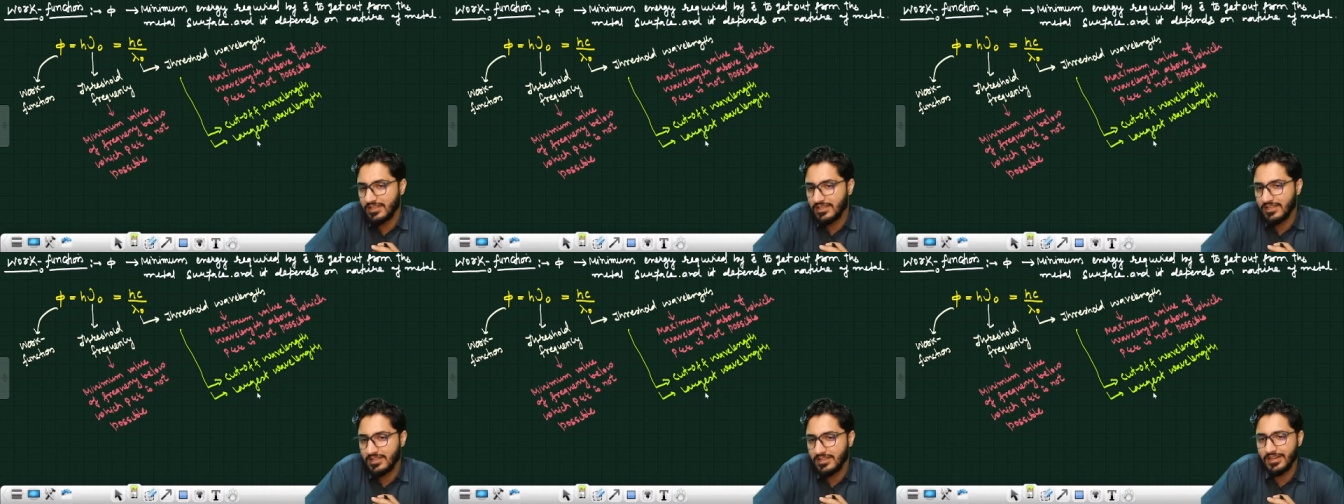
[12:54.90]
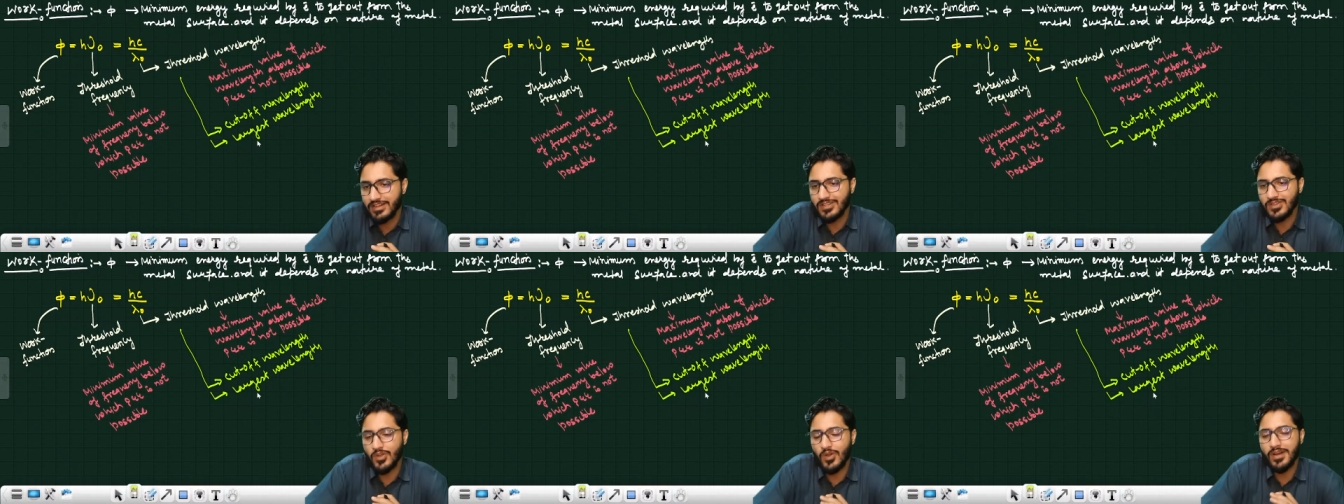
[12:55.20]

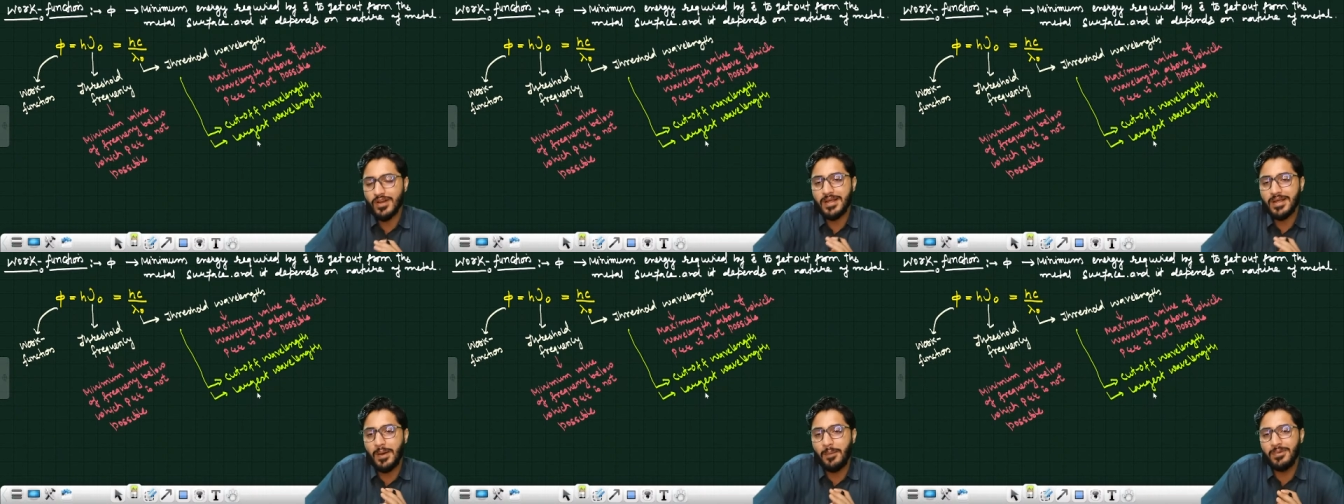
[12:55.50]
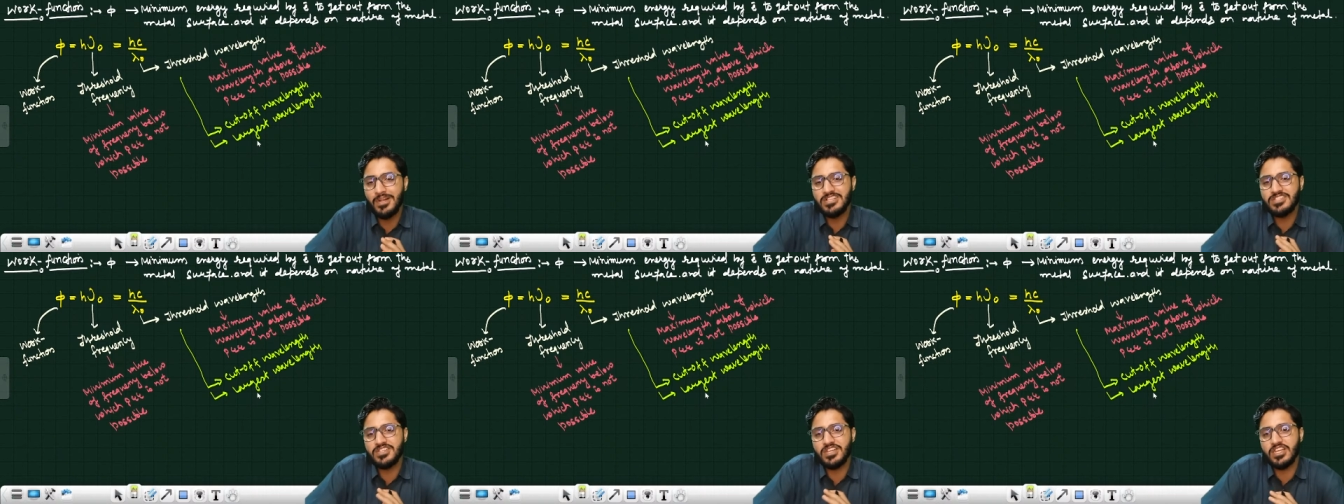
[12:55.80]
It is not
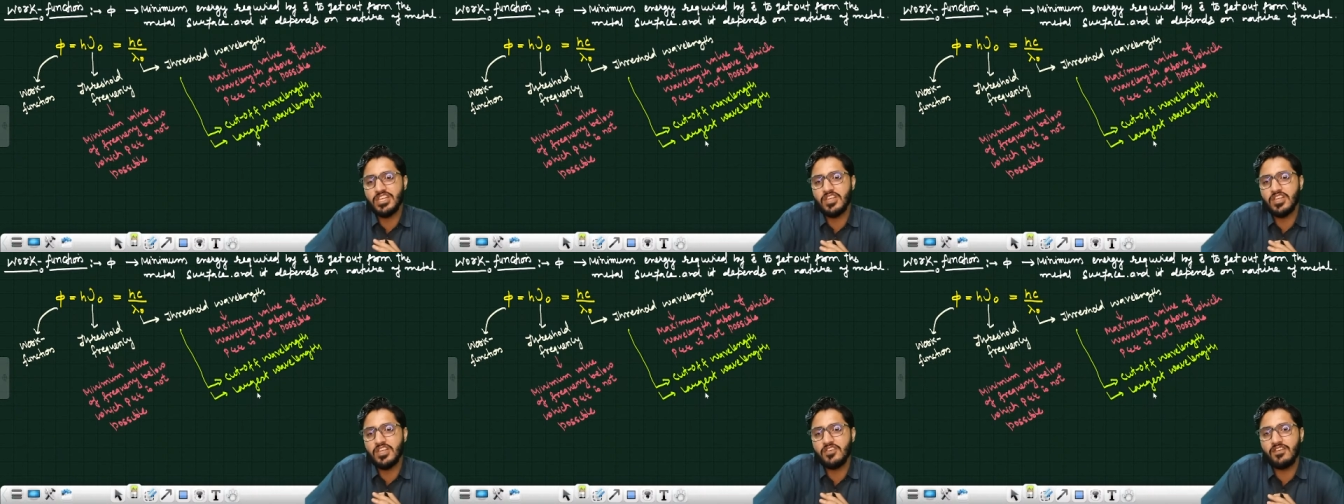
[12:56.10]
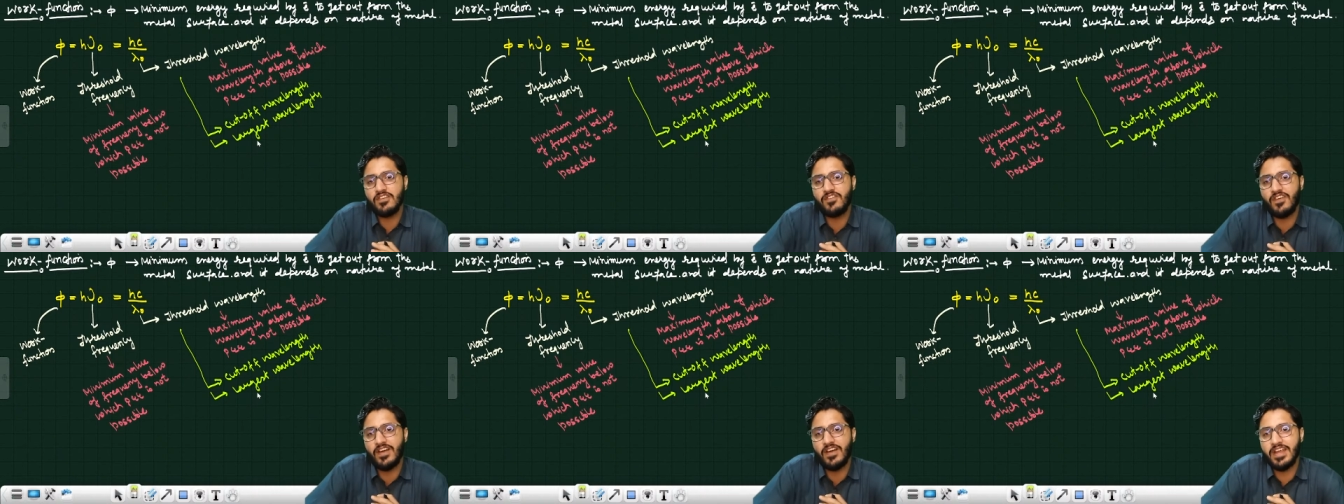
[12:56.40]
compulsory you
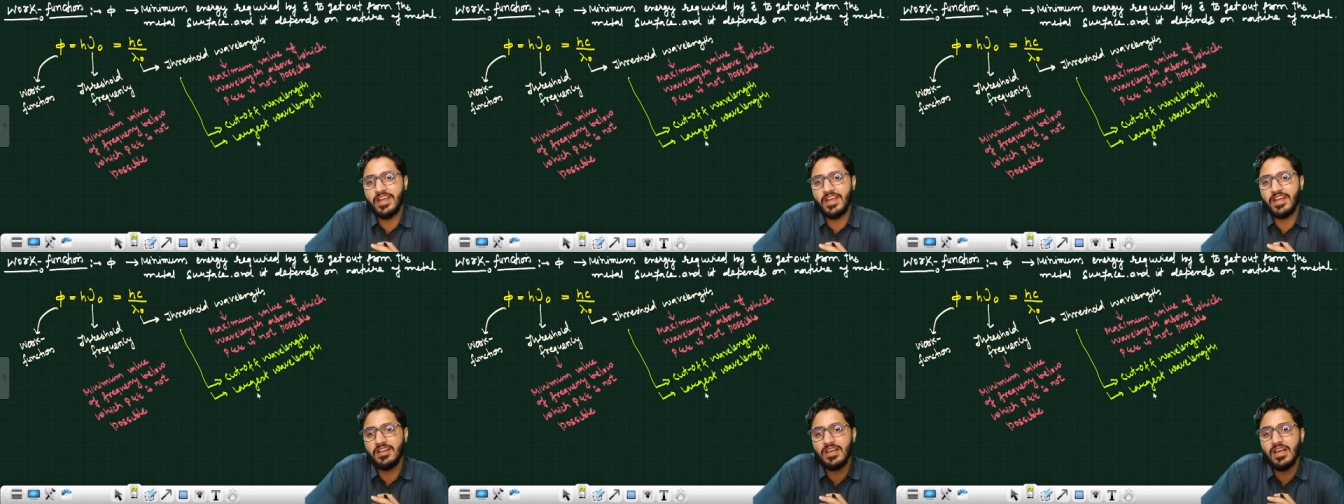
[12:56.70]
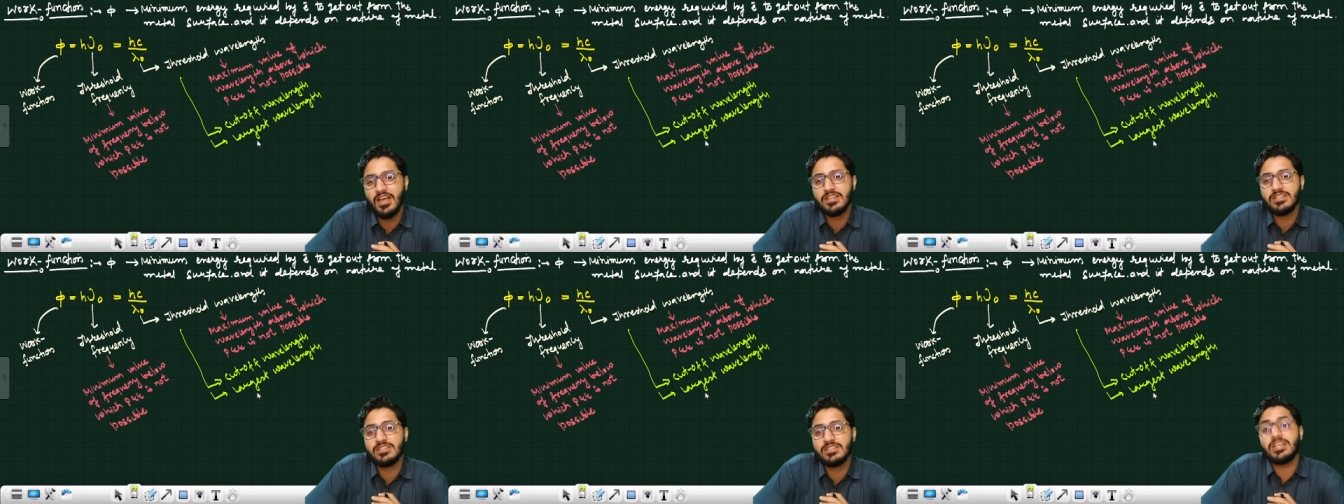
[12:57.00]
will find
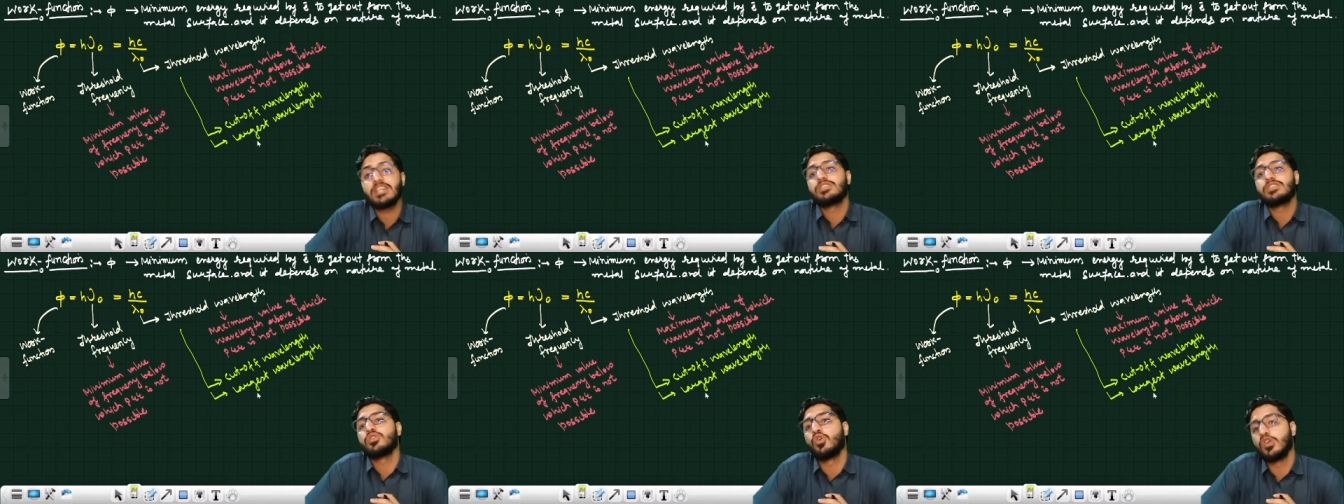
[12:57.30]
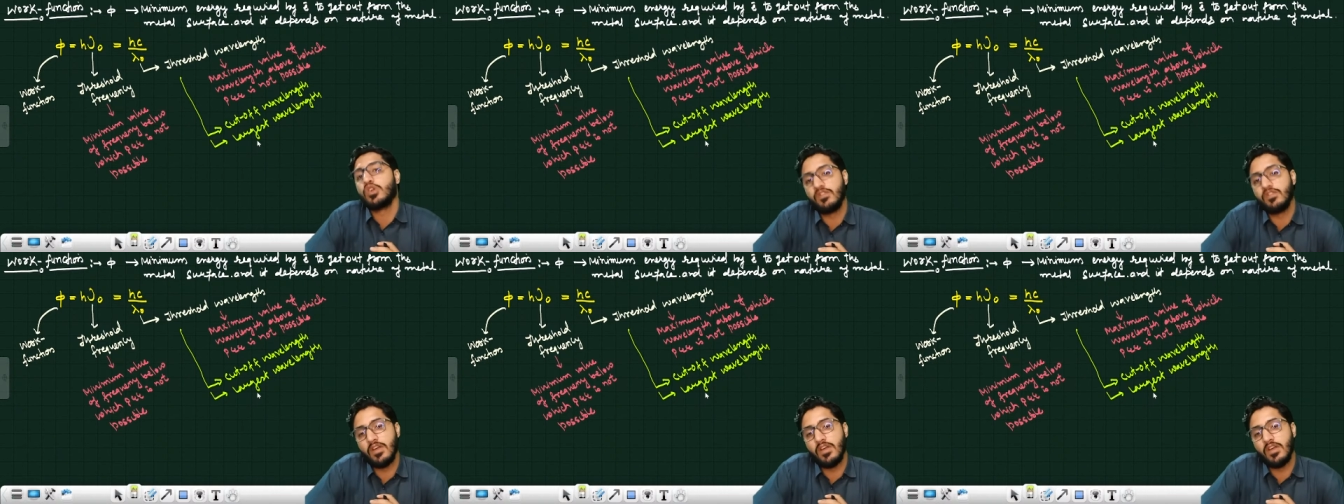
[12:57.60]

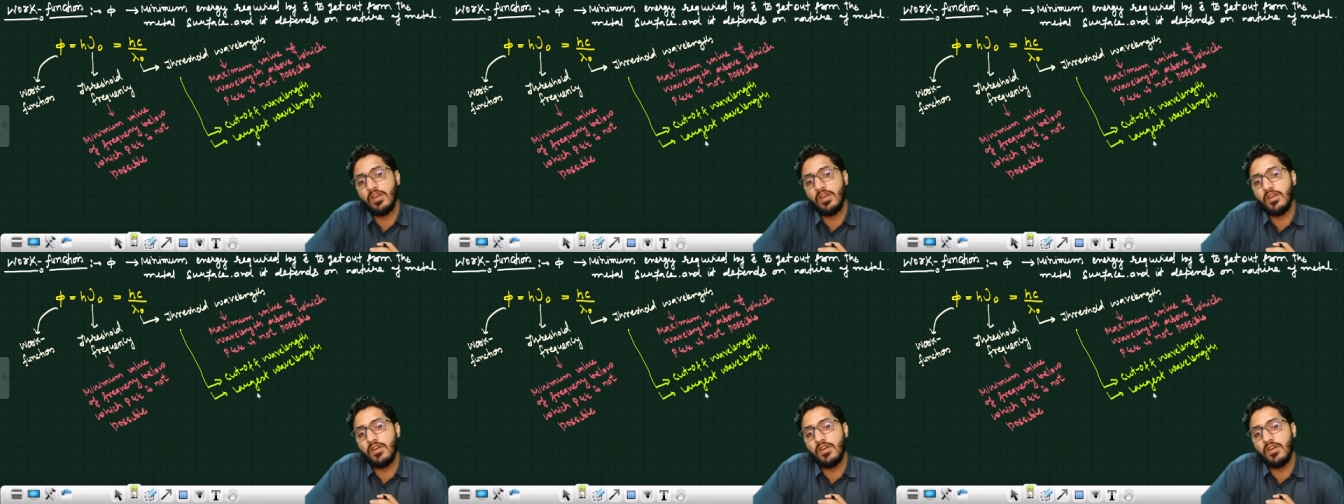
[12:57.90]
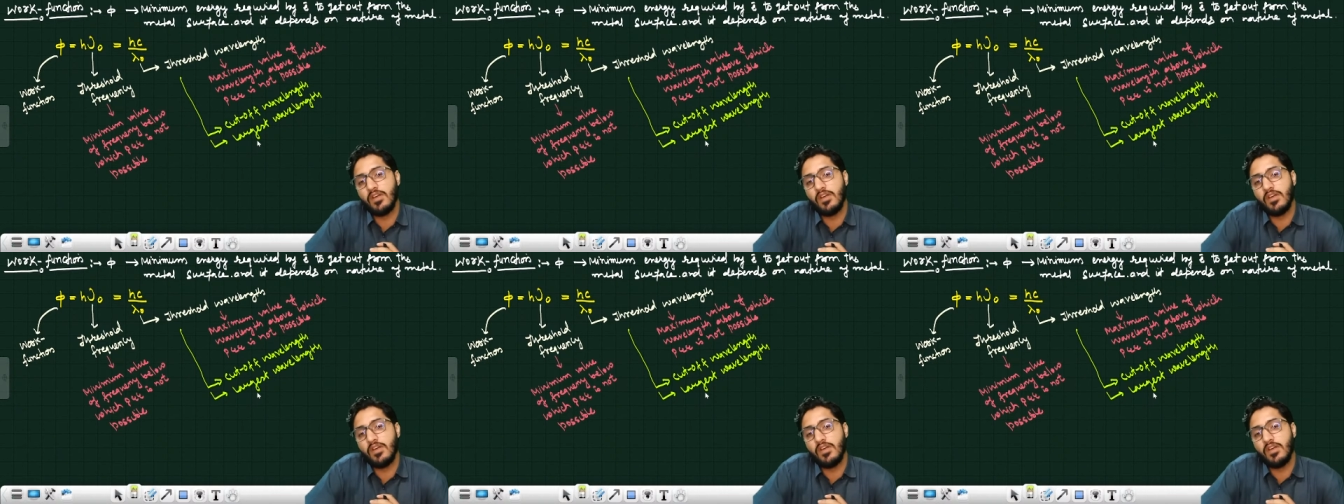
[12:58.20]
threshold wavelength.